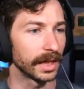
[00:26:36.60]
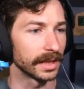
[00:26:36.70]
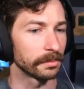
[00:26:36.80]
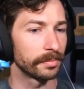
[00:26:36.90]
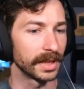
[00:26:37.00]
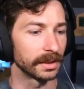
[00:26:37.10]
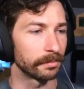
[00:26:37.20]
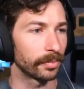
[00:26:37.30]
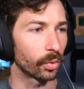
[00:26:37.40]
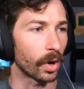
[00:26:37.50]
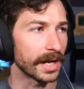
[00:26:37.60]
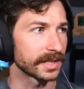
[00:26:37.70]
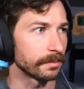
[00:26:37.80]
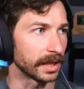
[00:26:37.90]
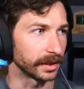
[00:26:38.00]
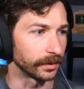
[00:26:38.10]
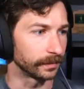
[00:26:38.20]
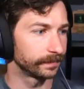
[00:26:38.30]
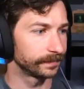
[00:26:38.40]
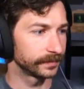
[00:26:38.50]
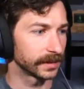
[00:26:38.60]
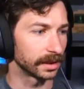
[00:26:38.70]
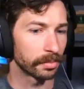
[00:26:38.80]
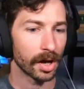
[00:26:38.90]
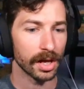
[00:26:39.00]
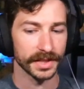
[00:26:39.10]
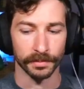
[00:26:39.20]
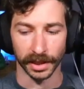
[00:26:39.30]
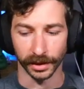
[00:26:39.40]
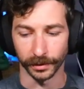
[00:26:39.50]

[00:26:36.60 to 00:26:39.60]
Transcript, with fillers: in the in the Paul's menu, in the Paul's menu.